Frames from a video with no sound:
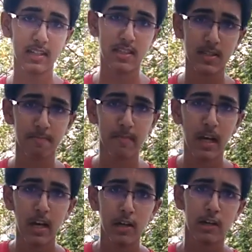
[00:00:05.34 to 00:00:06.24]
one about
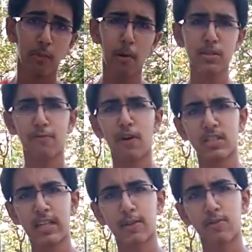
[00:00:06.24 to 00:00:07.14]
insects. Now what was
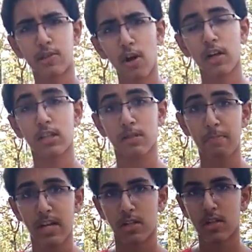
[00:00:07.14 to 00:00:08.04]
the first thing you saw
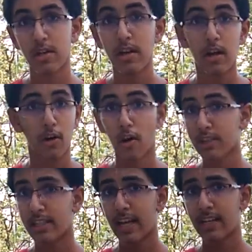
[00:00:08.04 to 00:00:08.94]
on this page?
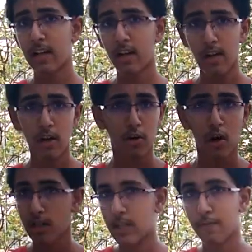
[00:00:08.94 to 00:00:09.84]
Not the title,
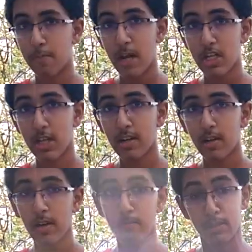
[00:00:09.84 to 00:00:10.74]
not the
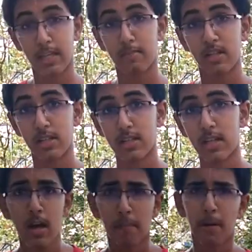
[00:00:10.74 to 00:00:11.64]
information, but the
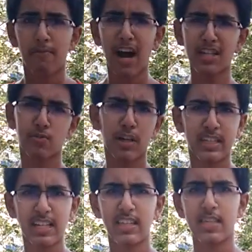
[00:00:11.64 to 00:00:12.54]
images. But where does one
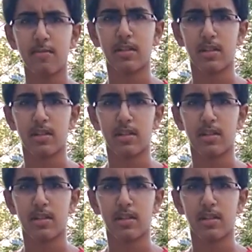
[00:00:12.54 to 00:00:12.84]
get these